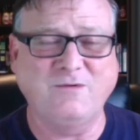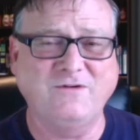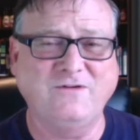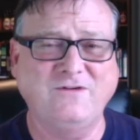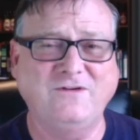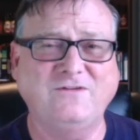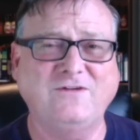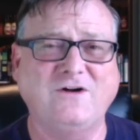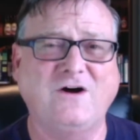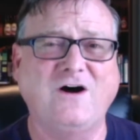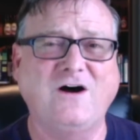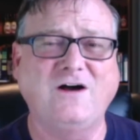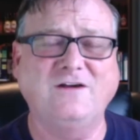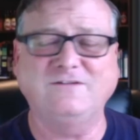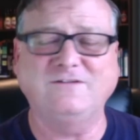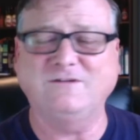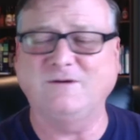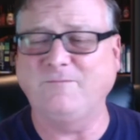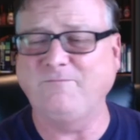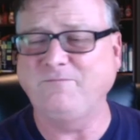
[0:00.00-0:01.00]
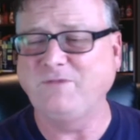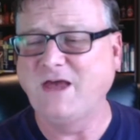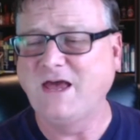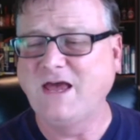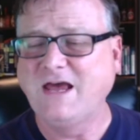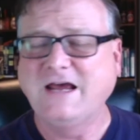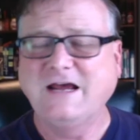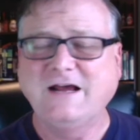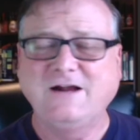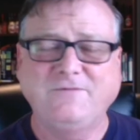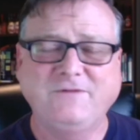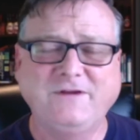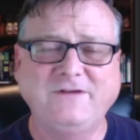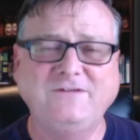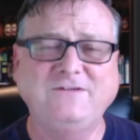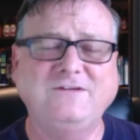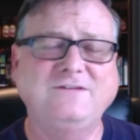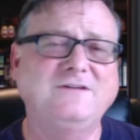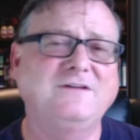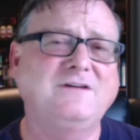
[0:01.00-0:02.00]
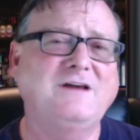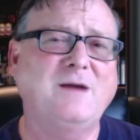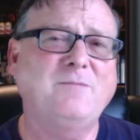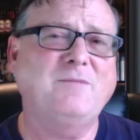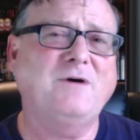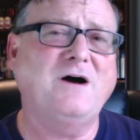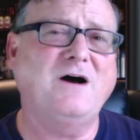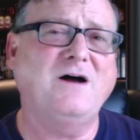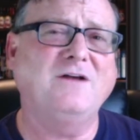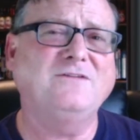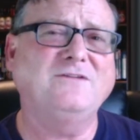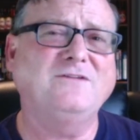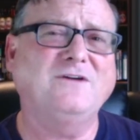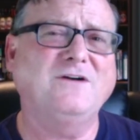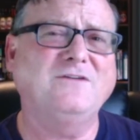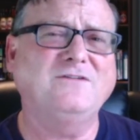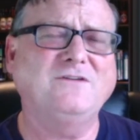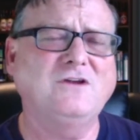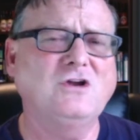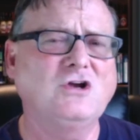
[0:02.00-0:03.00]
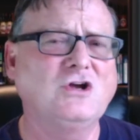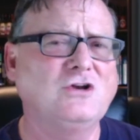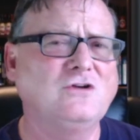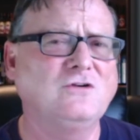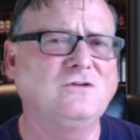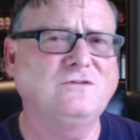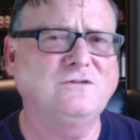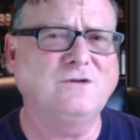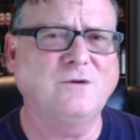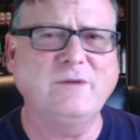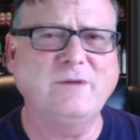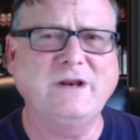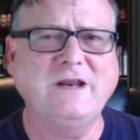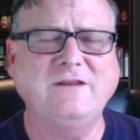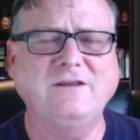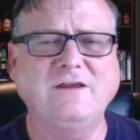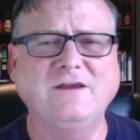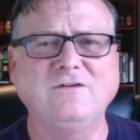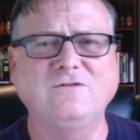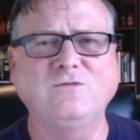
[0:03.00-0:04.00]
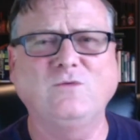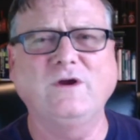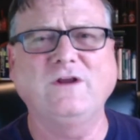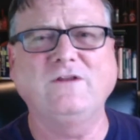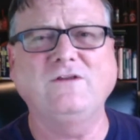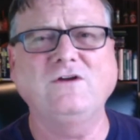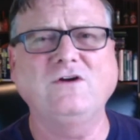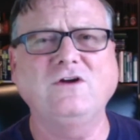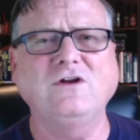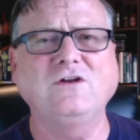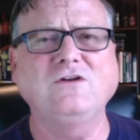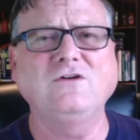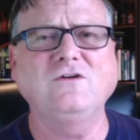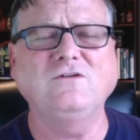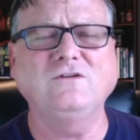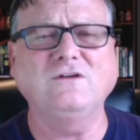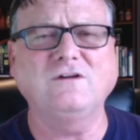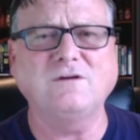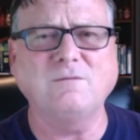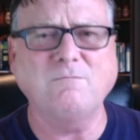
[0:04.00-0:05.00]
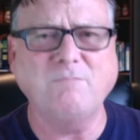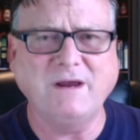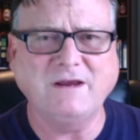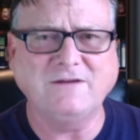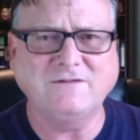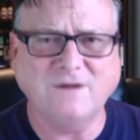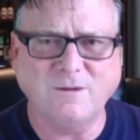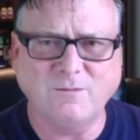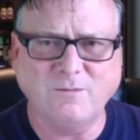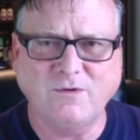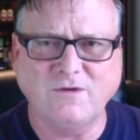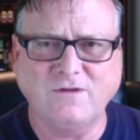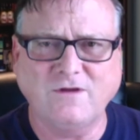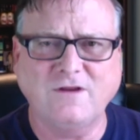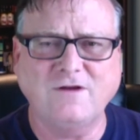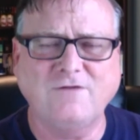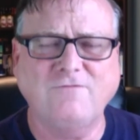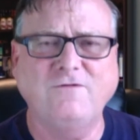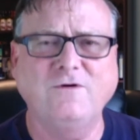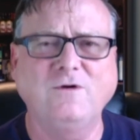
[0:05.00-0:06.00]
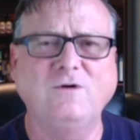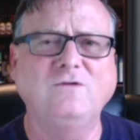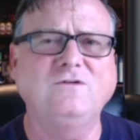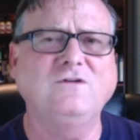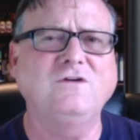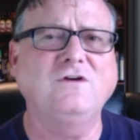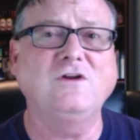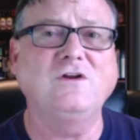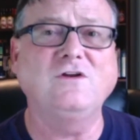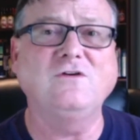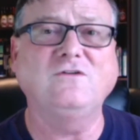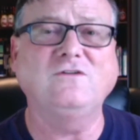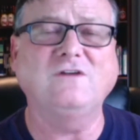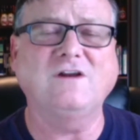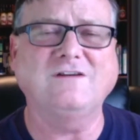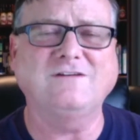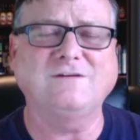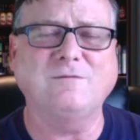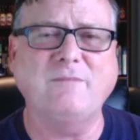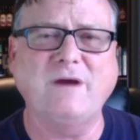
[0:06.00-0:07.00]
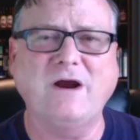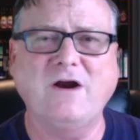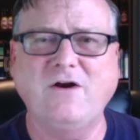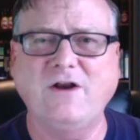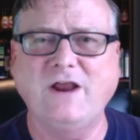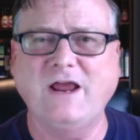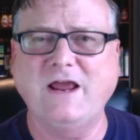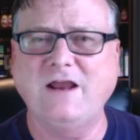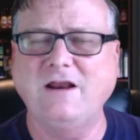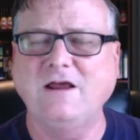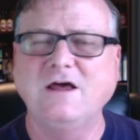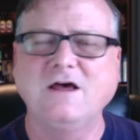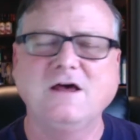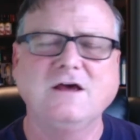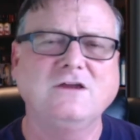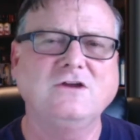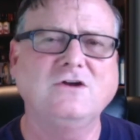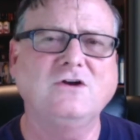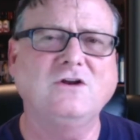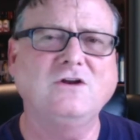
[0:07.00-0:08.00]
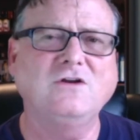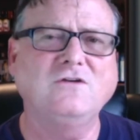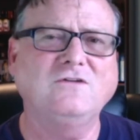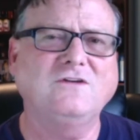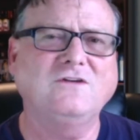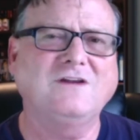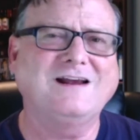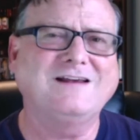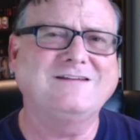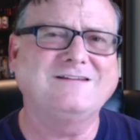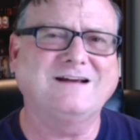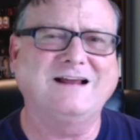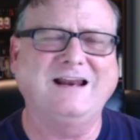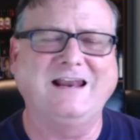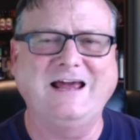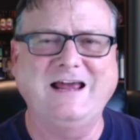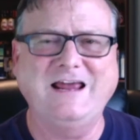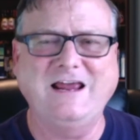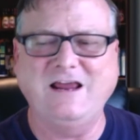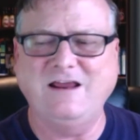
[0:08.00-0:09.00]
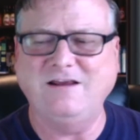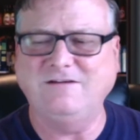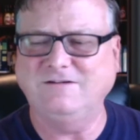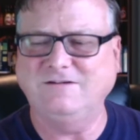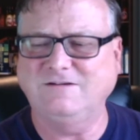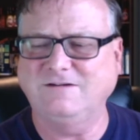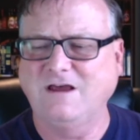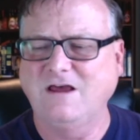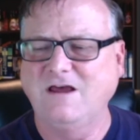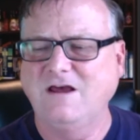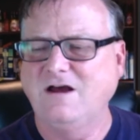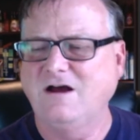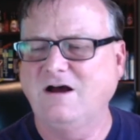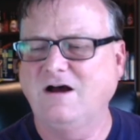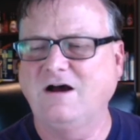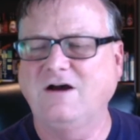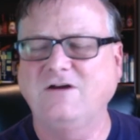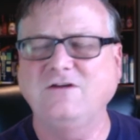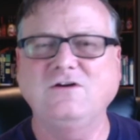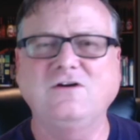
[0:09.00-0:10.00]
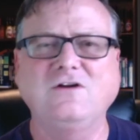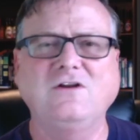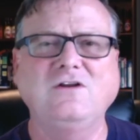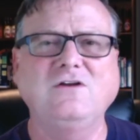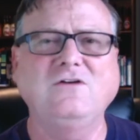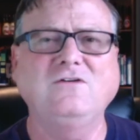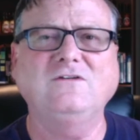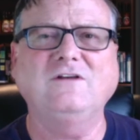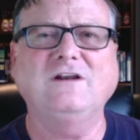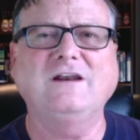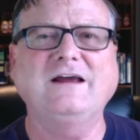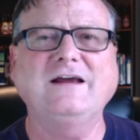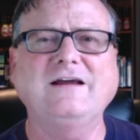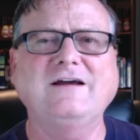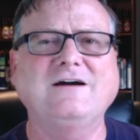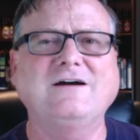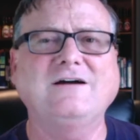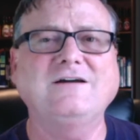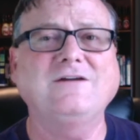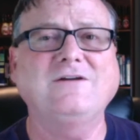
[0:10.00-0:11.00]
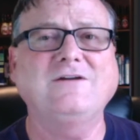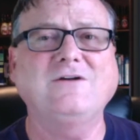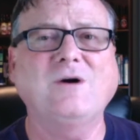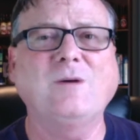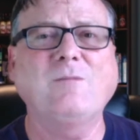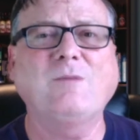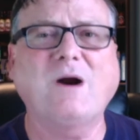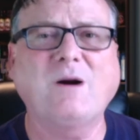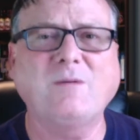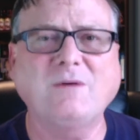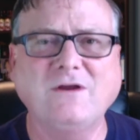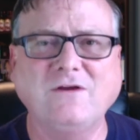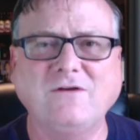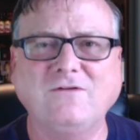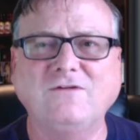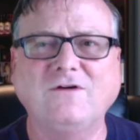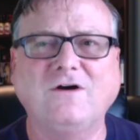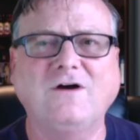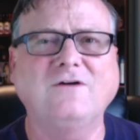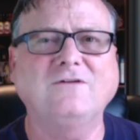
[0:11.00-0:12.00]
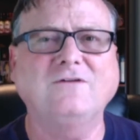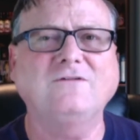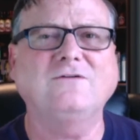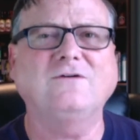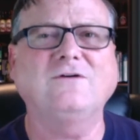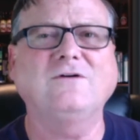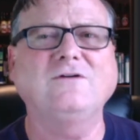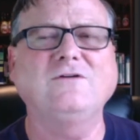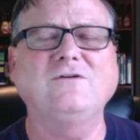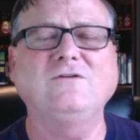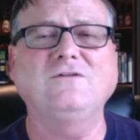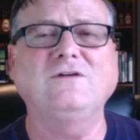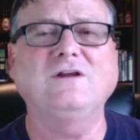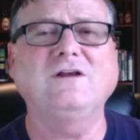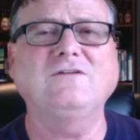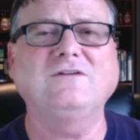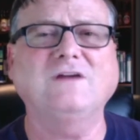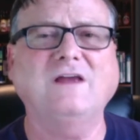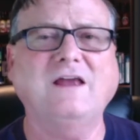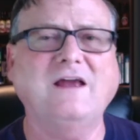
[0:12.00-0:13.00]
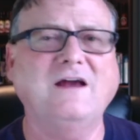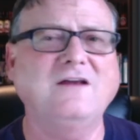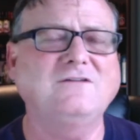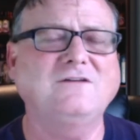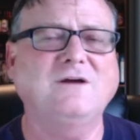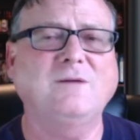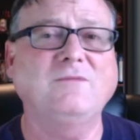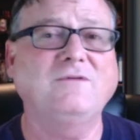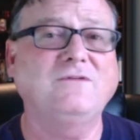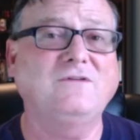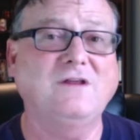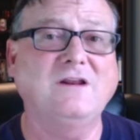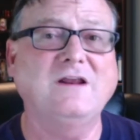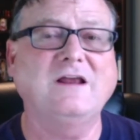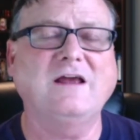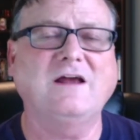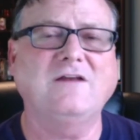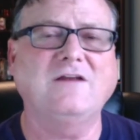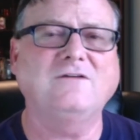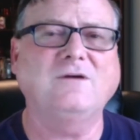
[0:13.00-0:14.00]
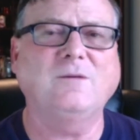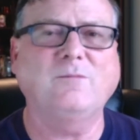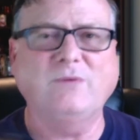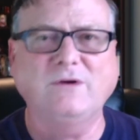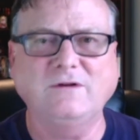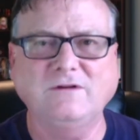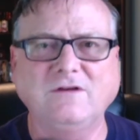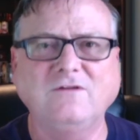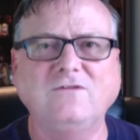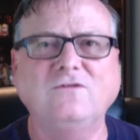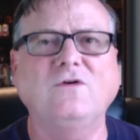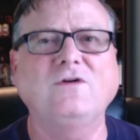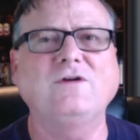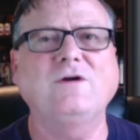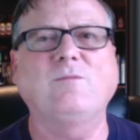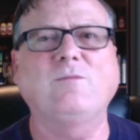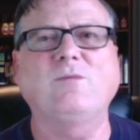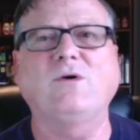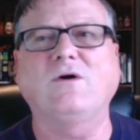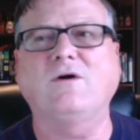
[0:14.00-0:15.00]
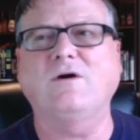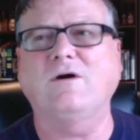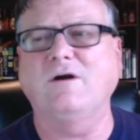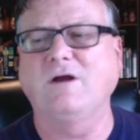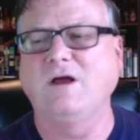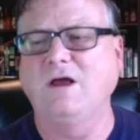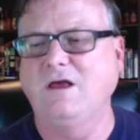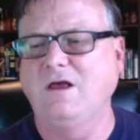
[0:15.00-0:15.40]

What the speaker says: It's just awesome. This is the type of hot sauce that you could do so many things with. You could use it to mix up with other foods. You could use it as a marinade. You could use it as a glaze. You could use it like a, you know, a barbecue sauce, or use it as a ketchup. Instead of ketchup, put this on your burger.